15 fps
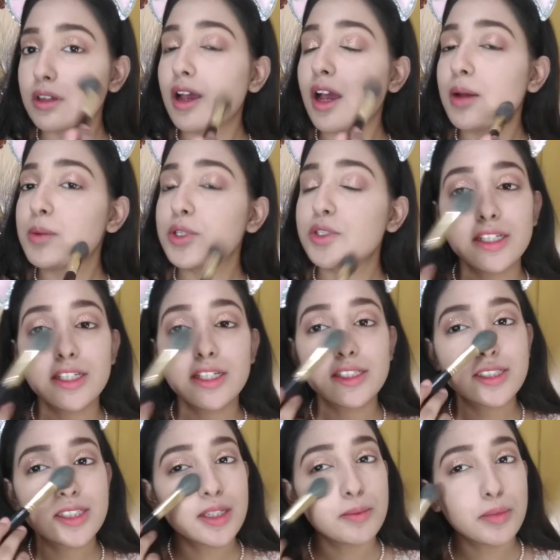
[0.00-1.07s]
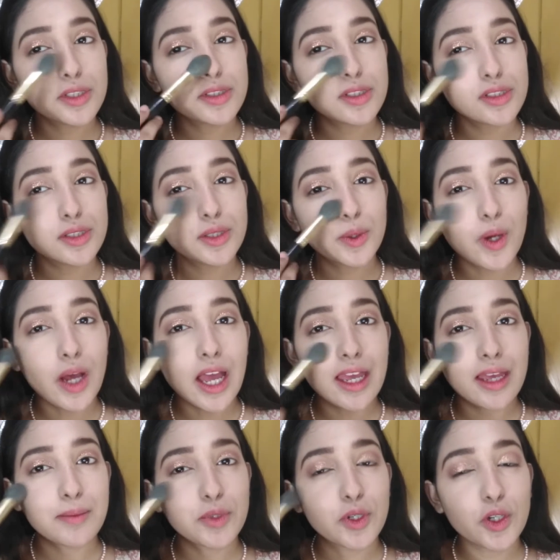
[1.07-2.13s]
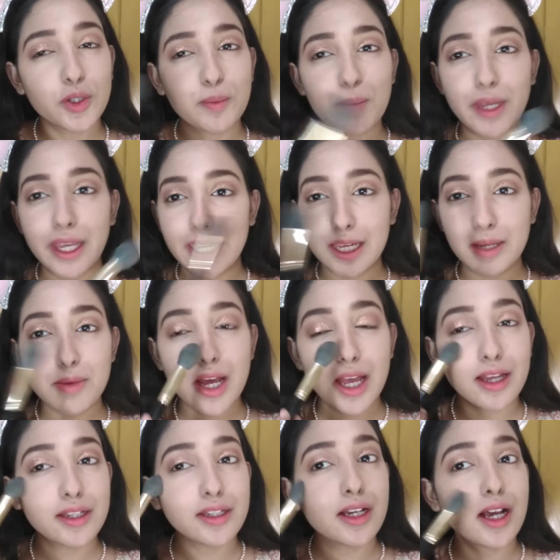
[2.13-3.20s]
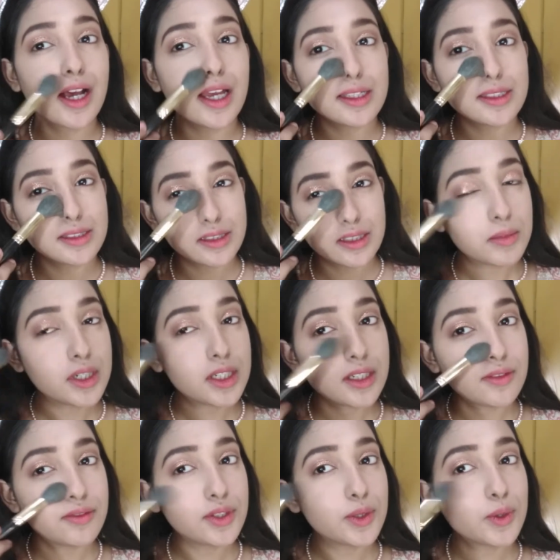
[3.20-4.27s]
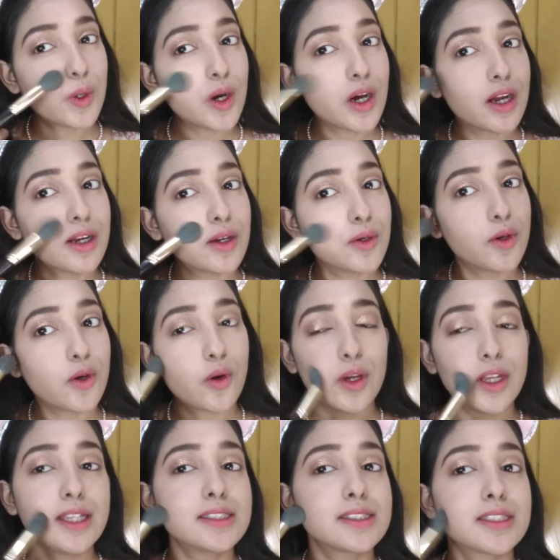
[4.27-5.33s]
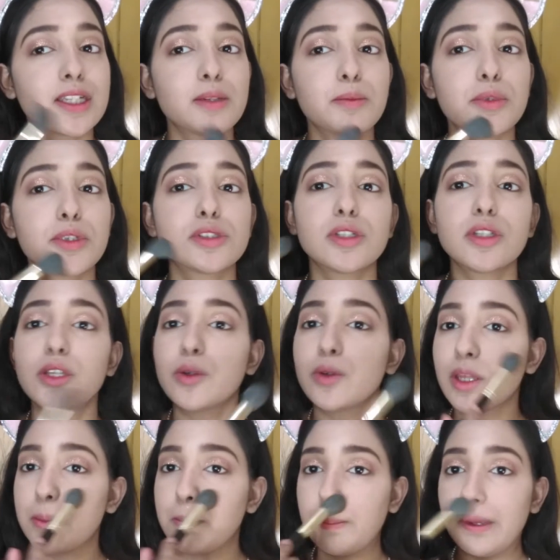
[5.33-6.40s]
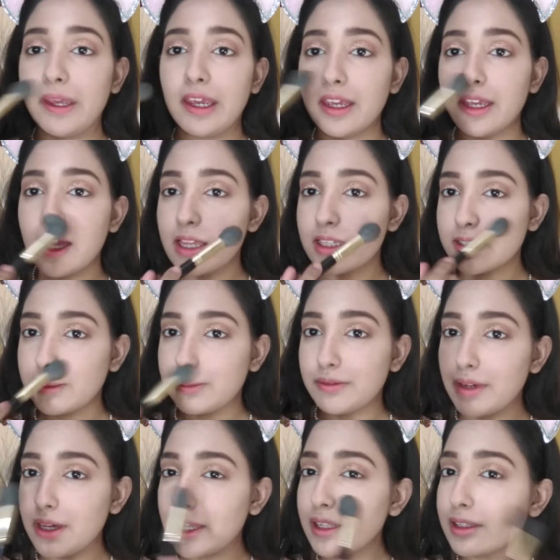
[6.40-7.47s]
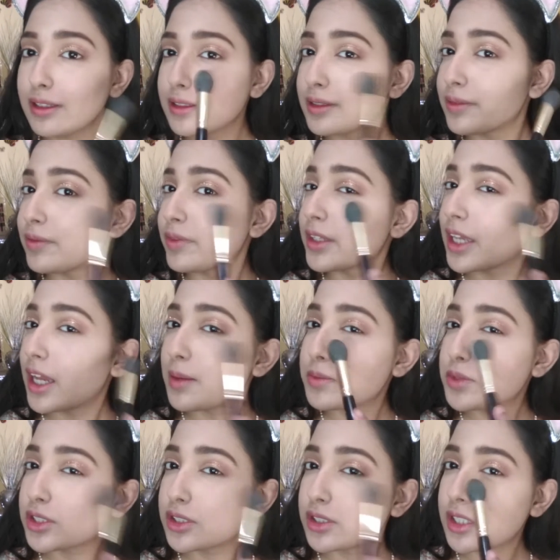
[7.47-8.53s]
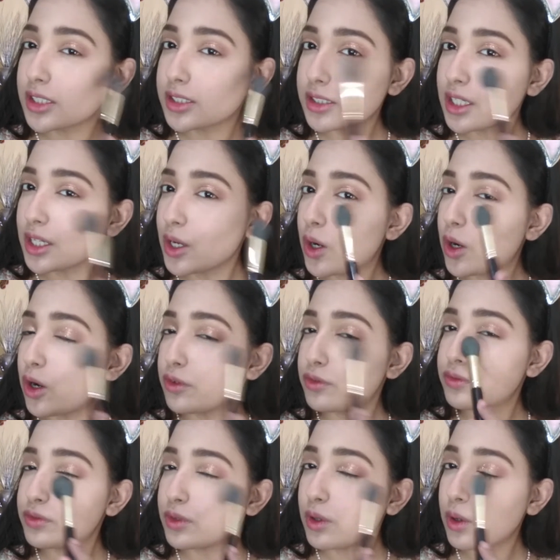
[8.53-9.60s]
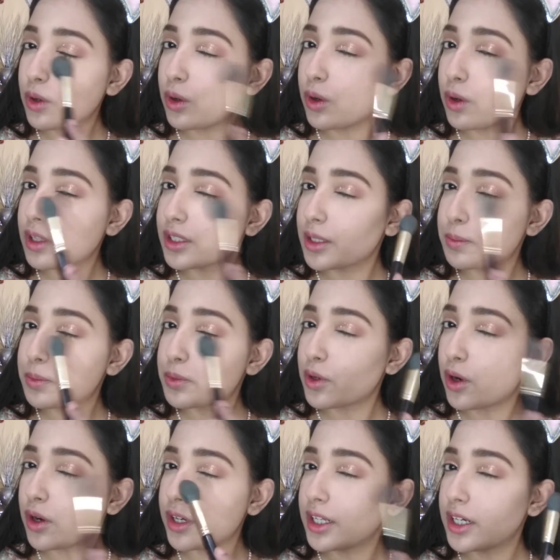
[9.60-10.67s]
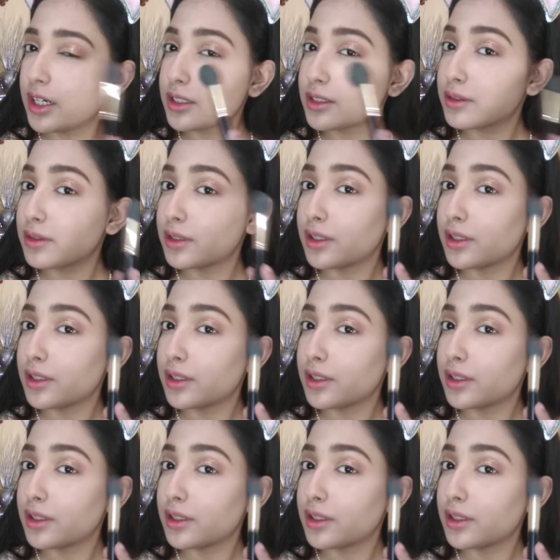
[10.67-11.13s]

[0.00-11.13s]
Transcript: I'm a dry skin person, so I am not baking my under eyes. But if you are an oily skin person, you can bake as well. I'm just dusting off all the product.